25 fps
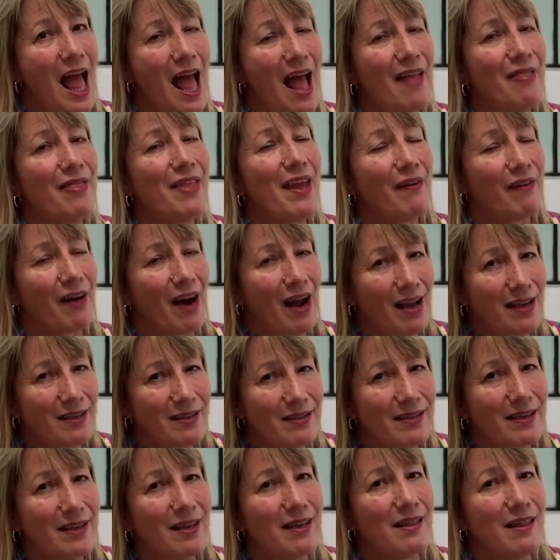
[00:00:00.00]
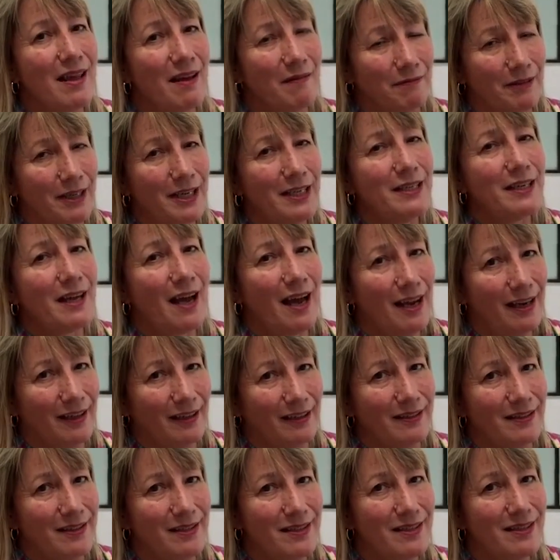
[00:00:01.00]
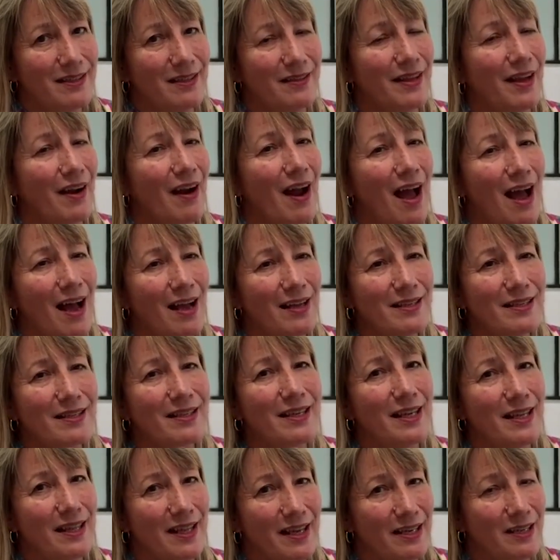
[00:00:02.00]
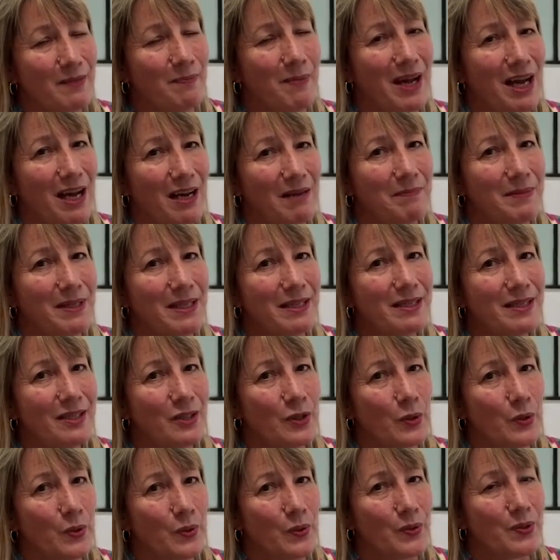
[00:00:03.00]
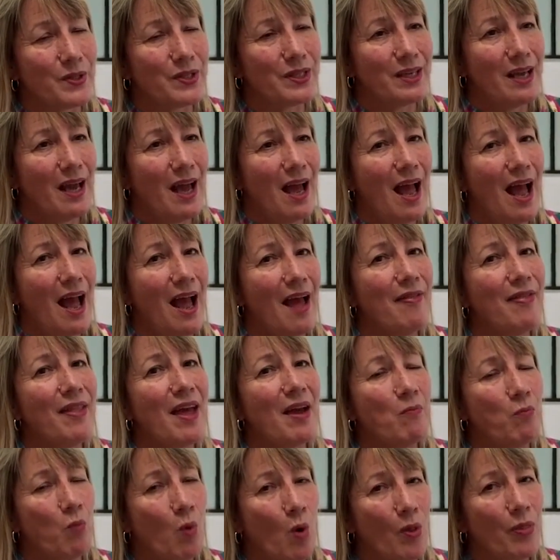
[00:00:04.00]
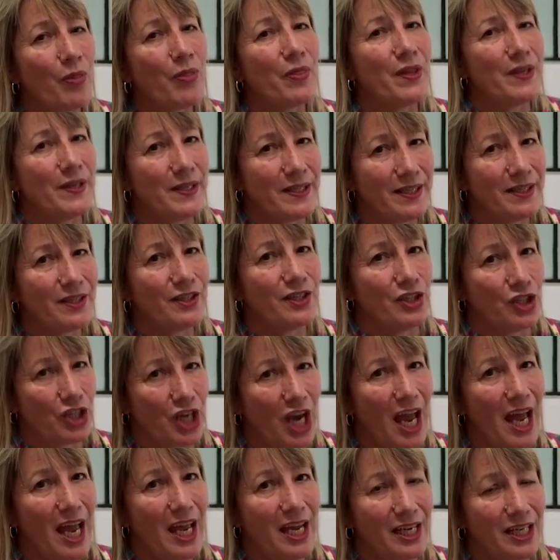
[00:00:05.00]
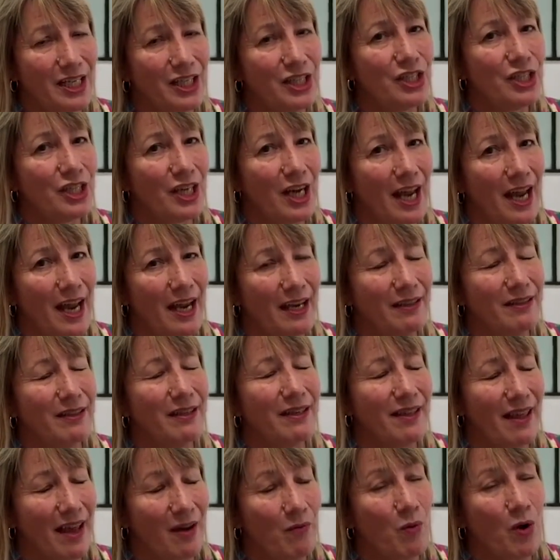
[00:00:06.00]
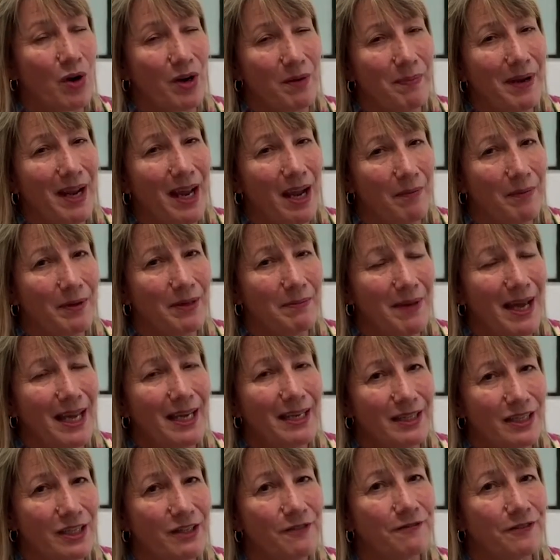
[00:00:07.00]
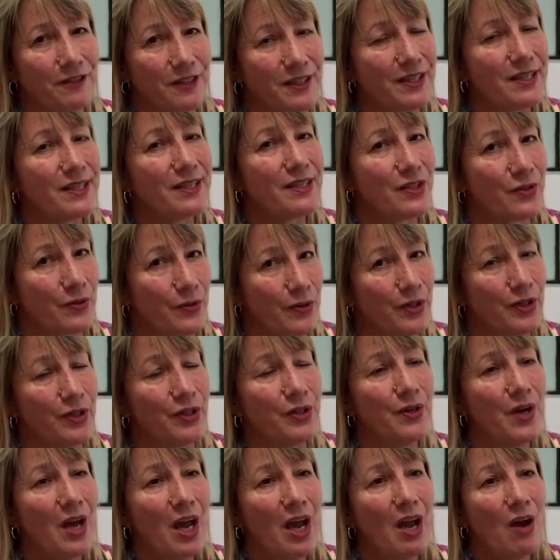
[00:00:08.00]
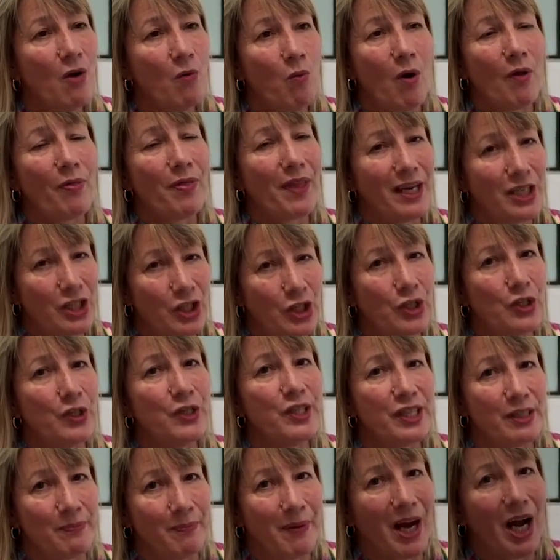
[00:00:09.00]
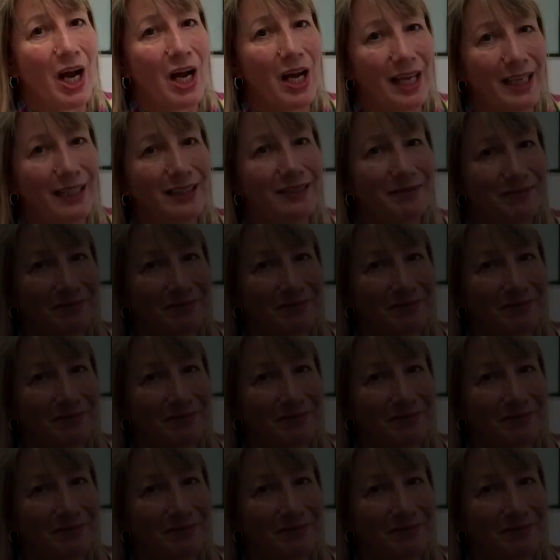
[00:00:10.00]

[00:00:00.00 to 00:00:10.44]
And they're asking their retailers, they're asking their department stores, and they want this to change and they want to be able to make a difference through what they choose to buy.